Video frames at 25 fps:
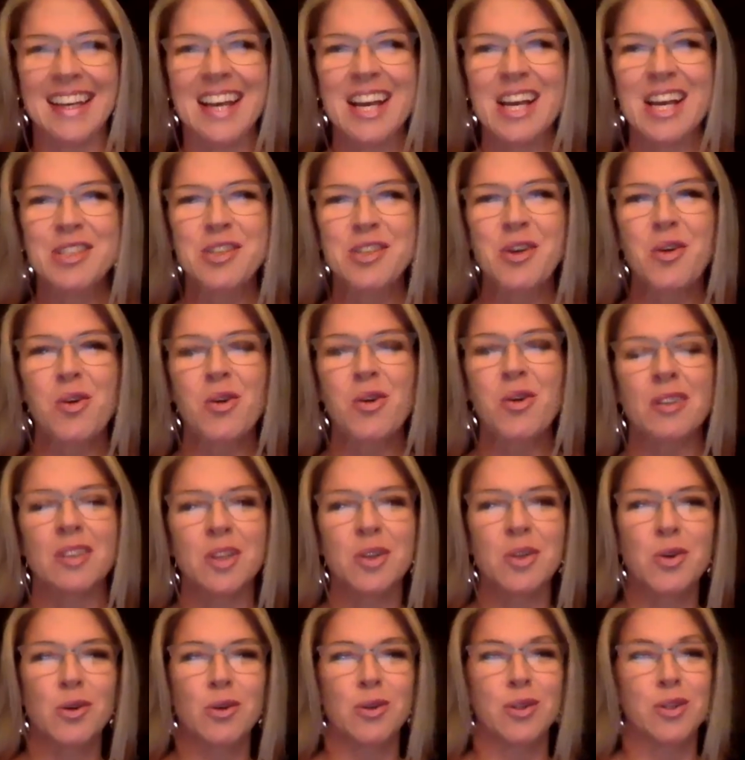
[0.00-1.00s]
So
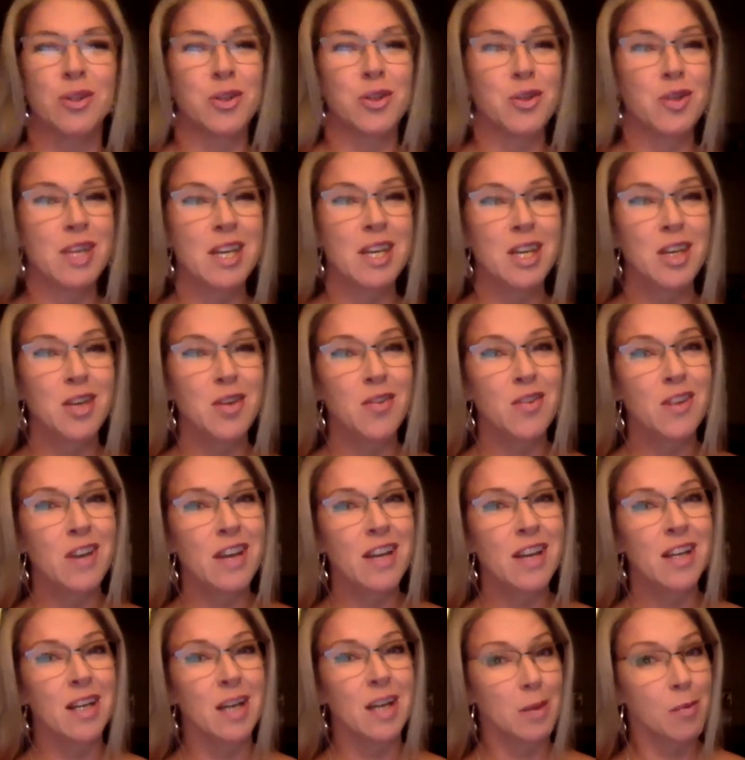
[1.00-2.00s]
Nicole, do you think you've
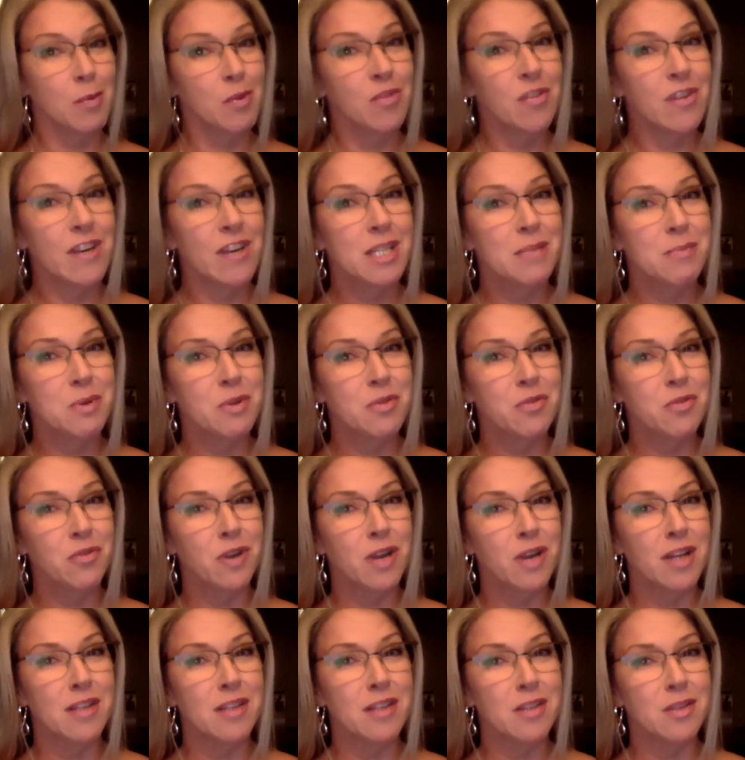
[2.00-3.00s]
got a couple Facebook
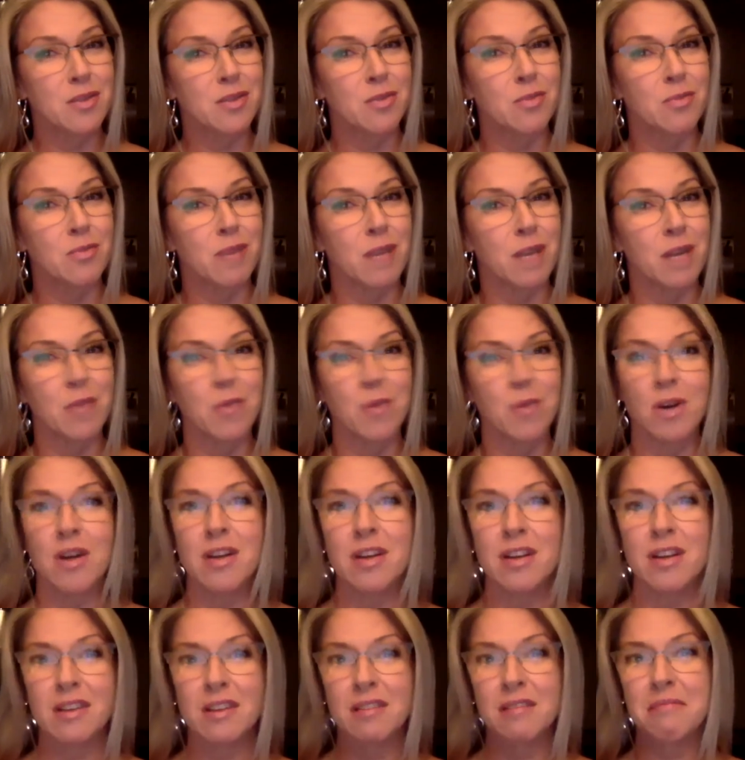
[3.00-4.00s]
friends who might
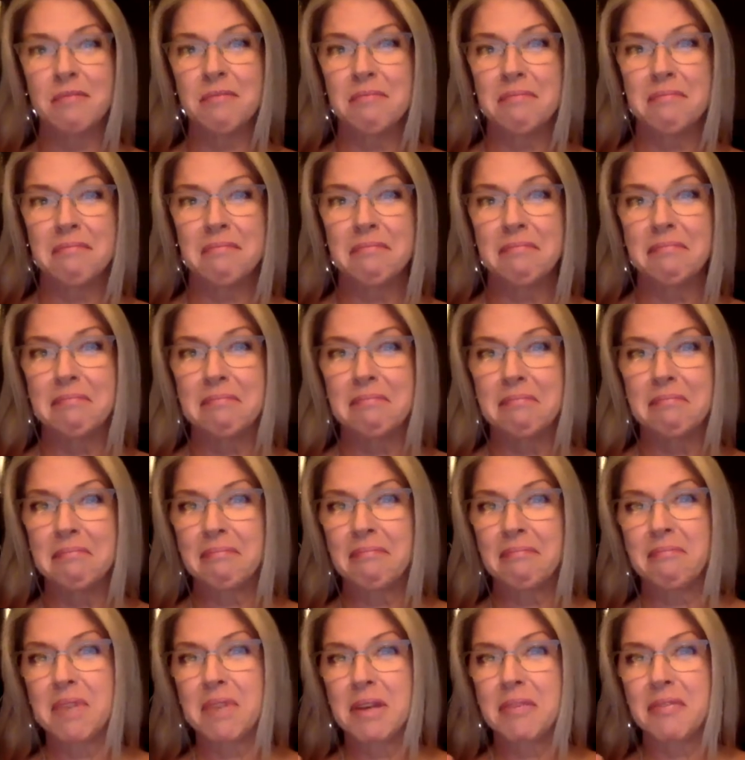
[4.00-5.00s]
want to
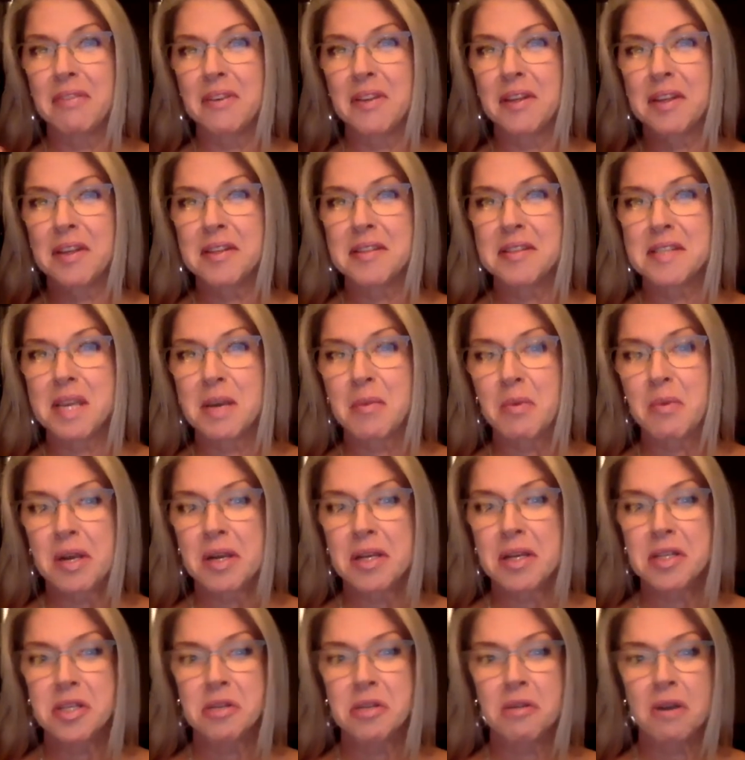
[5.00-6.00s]
be feeling the same
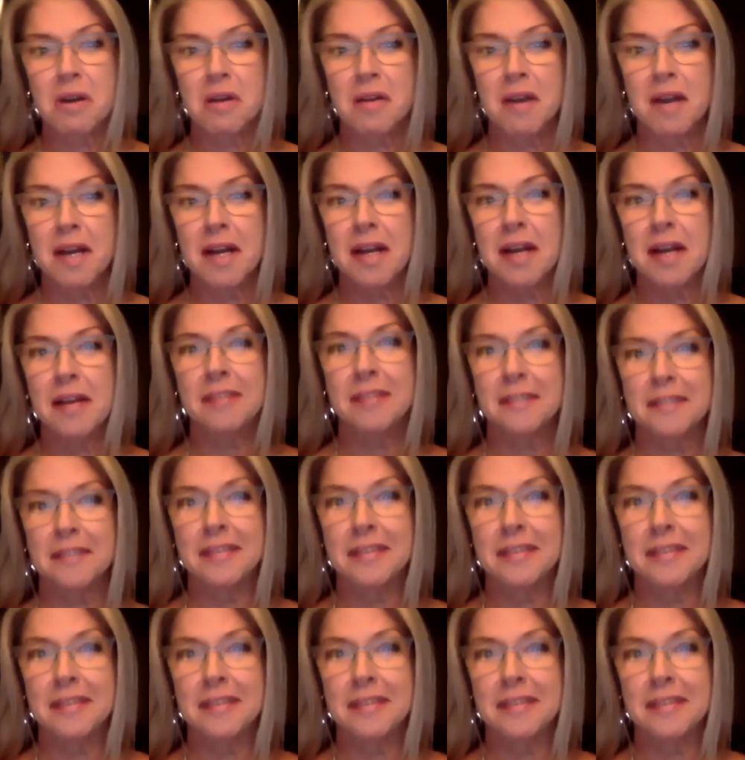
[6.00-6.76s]
way as you are right now?